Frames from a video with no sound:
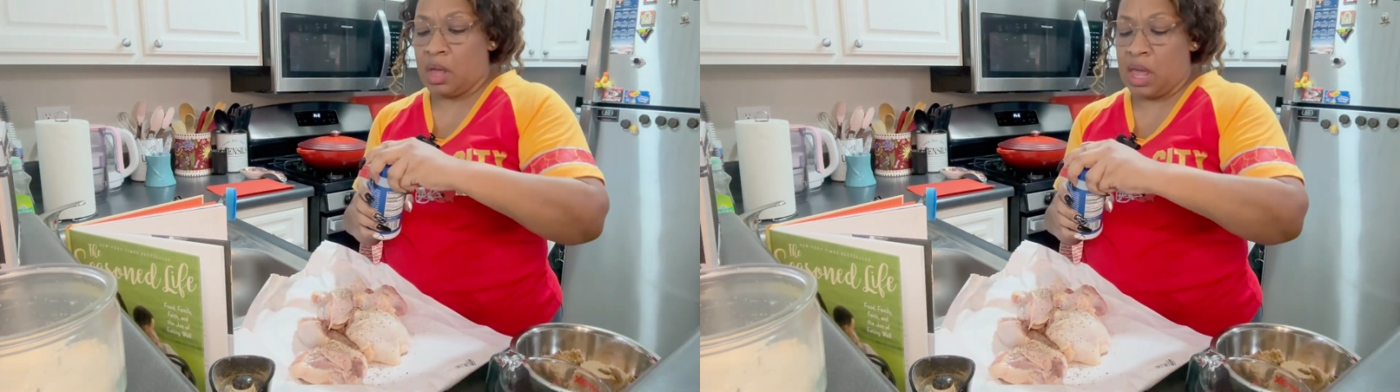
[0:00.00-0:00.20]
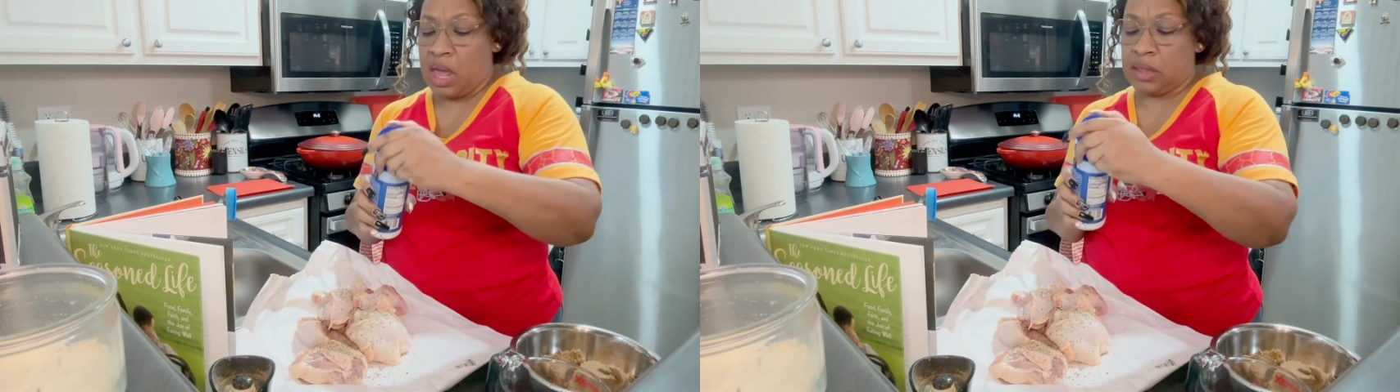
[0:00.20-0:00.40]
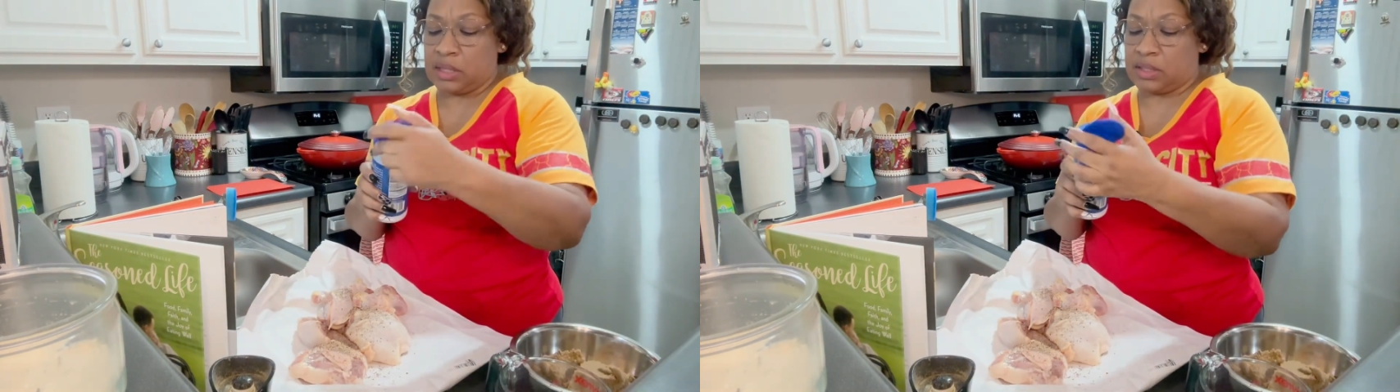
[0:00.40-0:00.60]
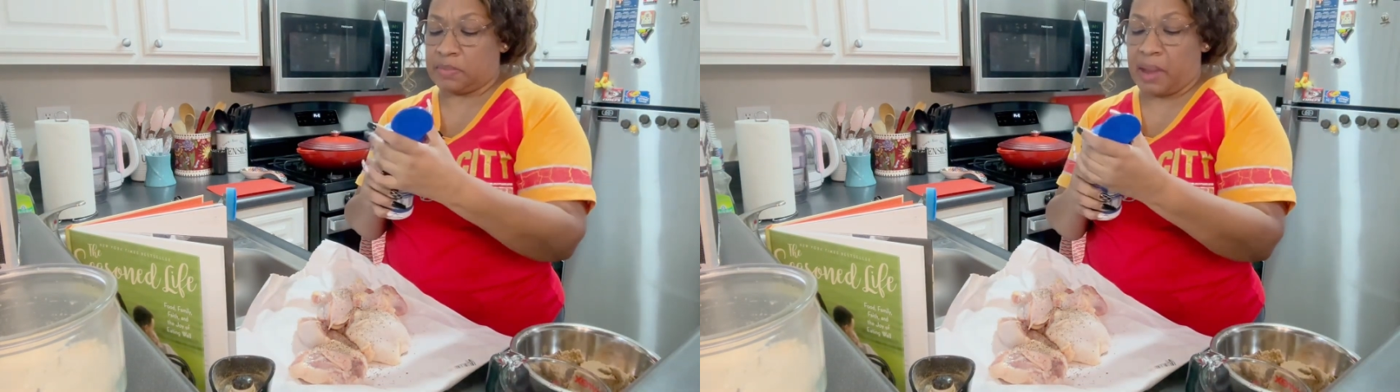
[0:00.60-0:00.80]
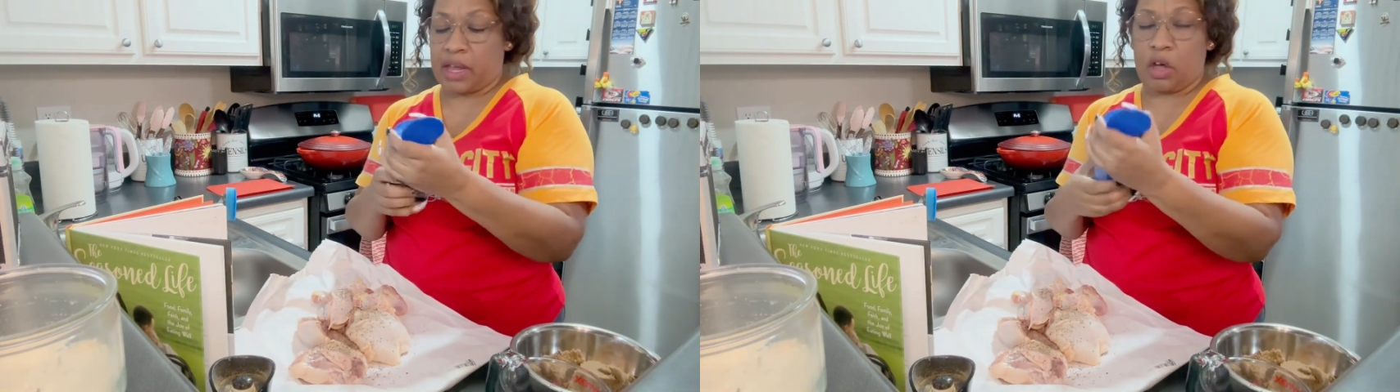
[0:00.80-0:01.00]
And this is
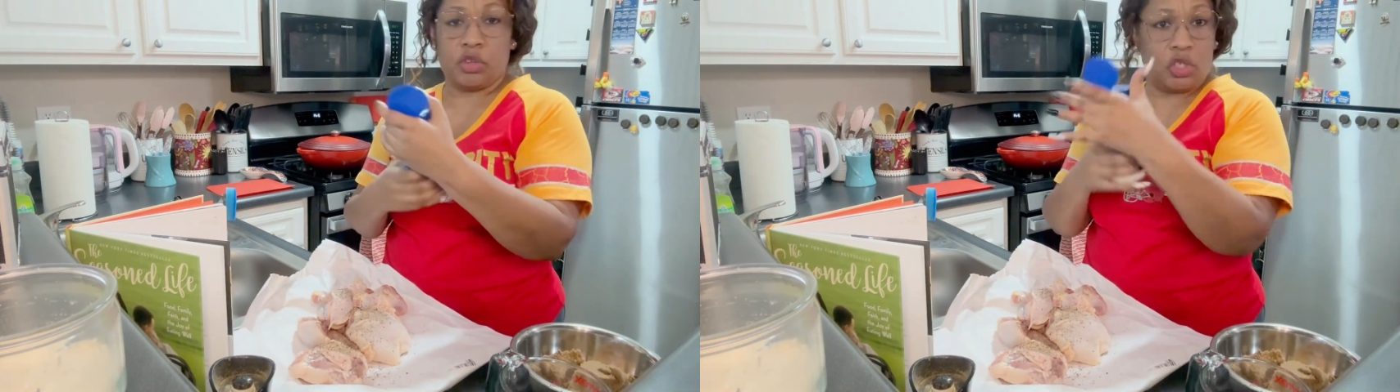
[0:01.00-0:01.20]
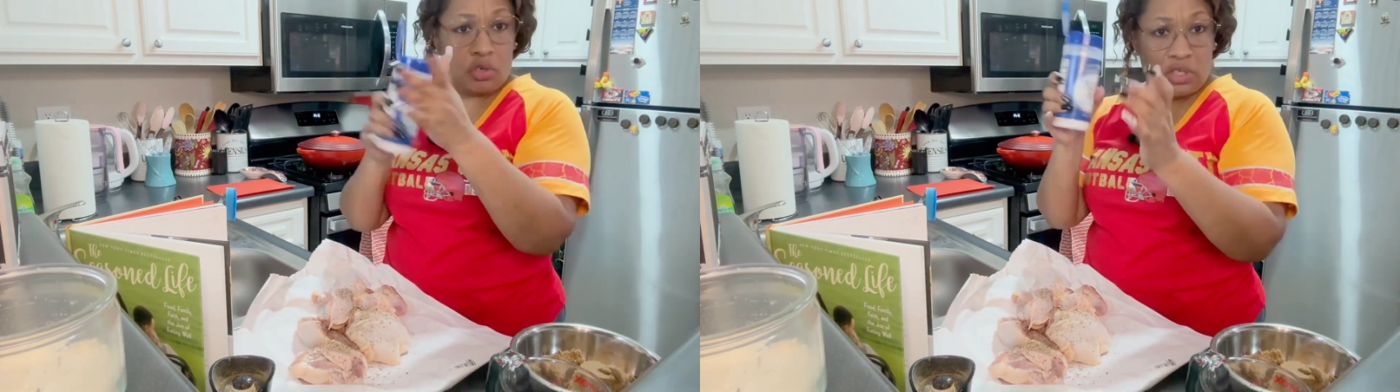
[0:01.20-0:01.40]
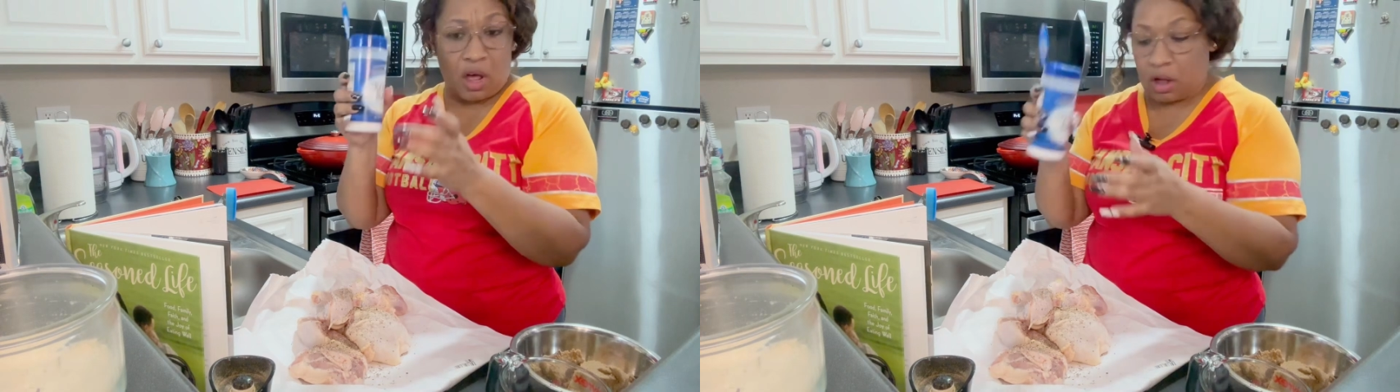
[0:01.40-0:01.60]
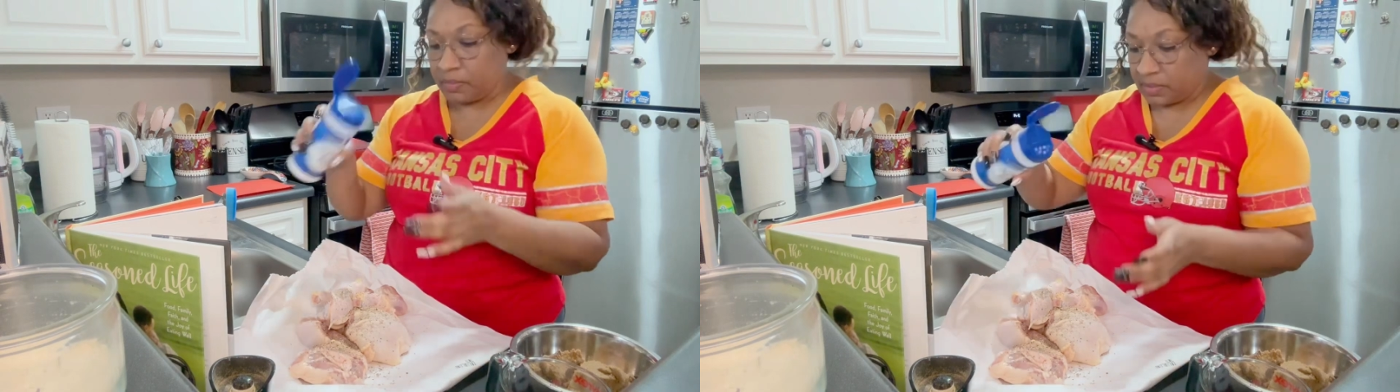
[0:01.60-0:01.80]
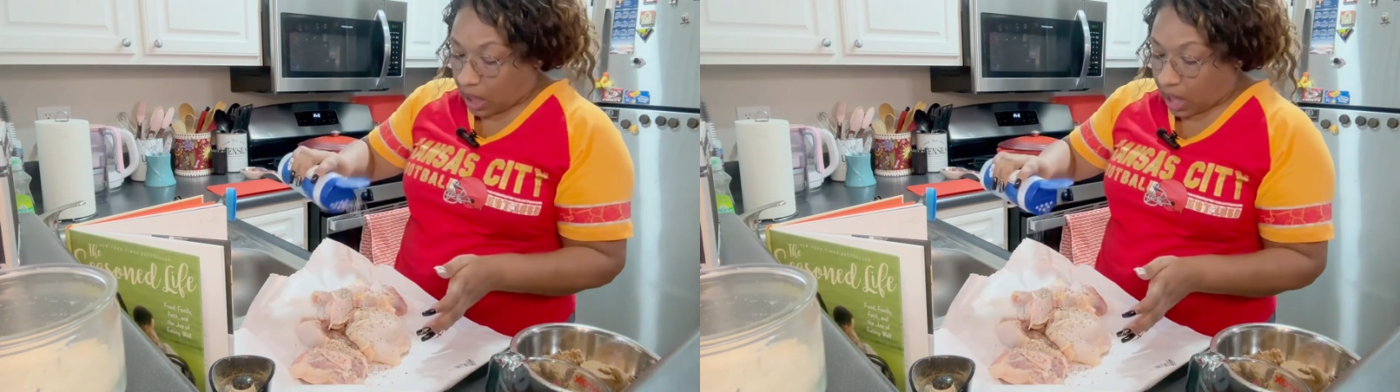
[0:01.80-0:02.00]
my kosher salt.
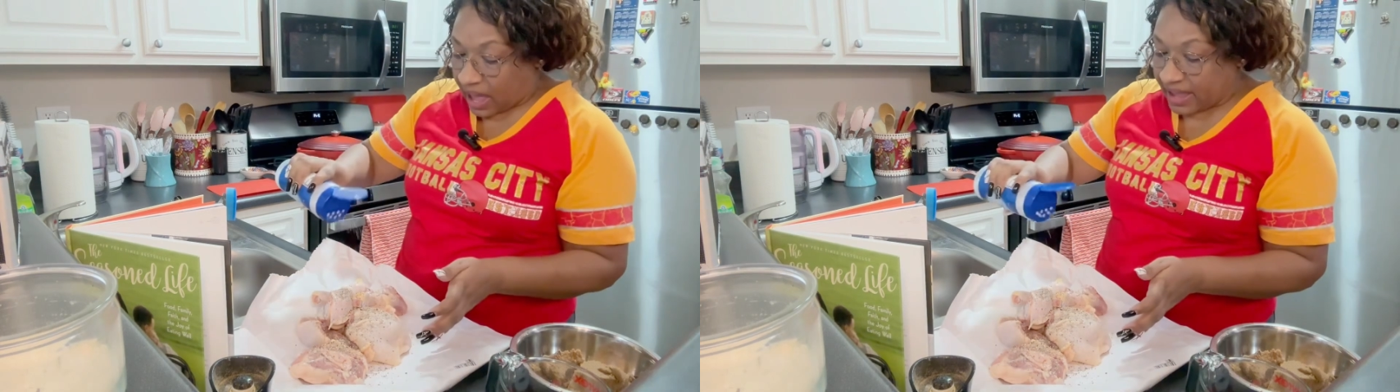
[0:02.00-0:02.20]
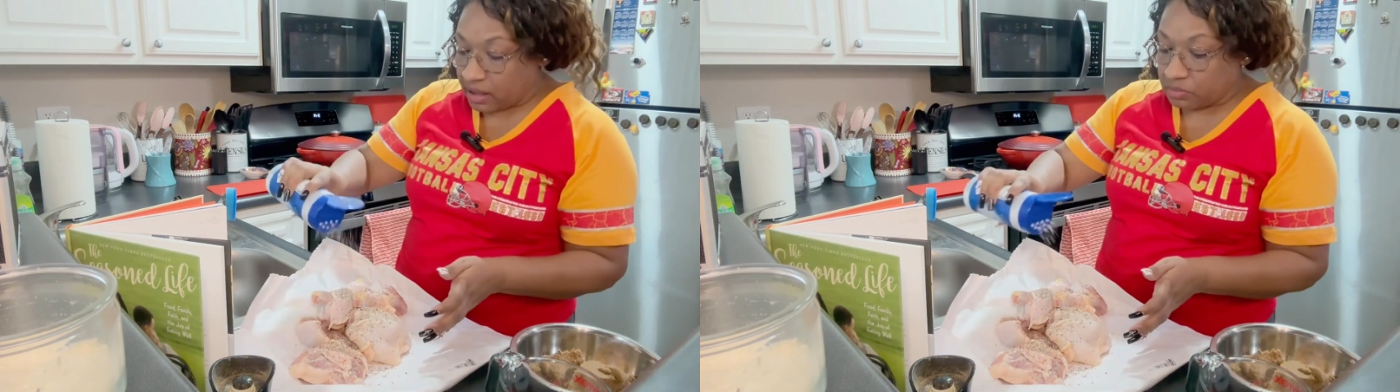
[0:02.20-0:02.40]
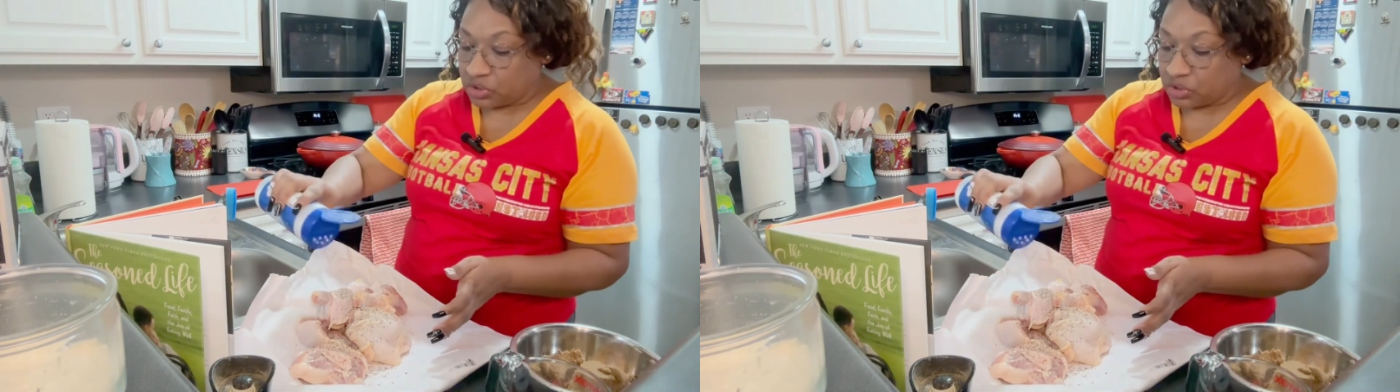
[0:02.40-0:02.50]
I am